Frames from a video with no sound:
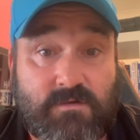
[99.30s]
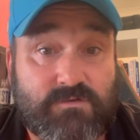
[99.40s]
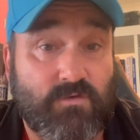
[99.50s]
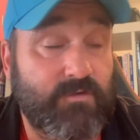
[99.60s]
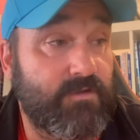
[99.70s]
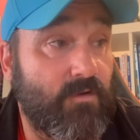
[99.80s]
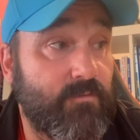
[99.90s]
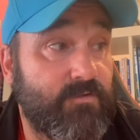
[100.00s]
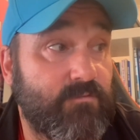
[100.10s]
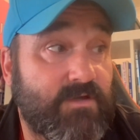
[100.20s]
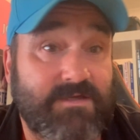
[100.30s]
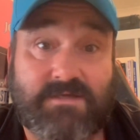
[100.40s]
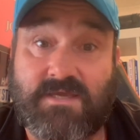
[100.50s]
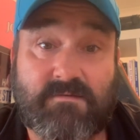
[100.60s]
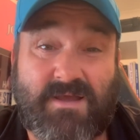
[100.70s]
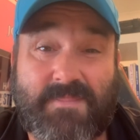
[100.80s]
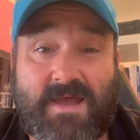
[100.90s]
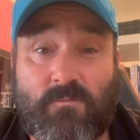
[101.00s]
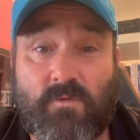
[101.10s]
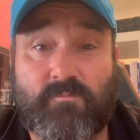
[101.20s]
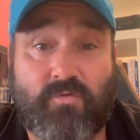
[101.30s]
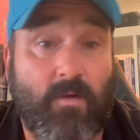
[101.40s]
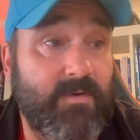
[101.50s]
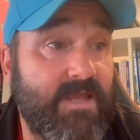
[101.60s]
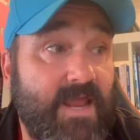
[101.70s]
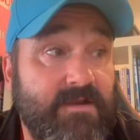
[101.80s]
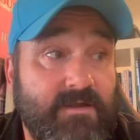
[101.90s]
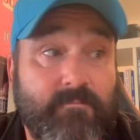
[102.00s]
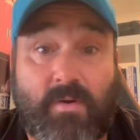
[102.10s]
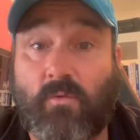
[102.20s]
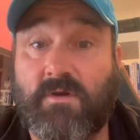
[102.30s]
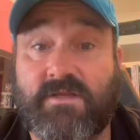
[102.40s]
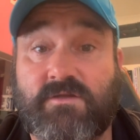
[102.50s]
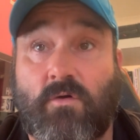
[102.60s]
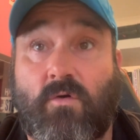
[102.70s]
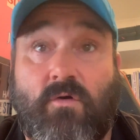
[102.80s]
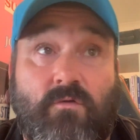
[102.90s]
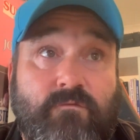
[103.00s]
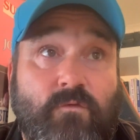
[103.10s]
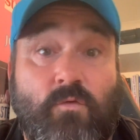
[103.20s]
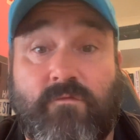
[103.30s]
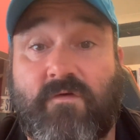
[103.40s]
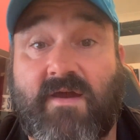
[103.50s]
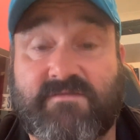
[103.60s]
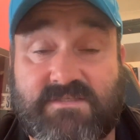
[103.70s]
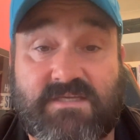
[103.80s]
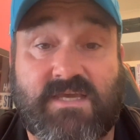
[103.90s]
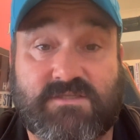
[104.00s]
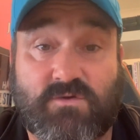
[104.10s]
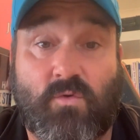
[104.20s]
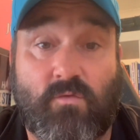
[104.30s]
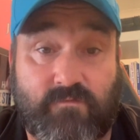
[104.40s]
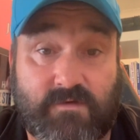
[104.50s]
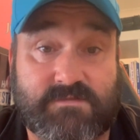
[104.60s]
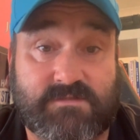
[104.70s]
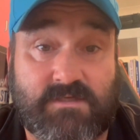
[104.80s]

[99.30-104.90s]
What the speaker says: So, you can keep, and that will probably end up bowling your 4, 5, 6 overs.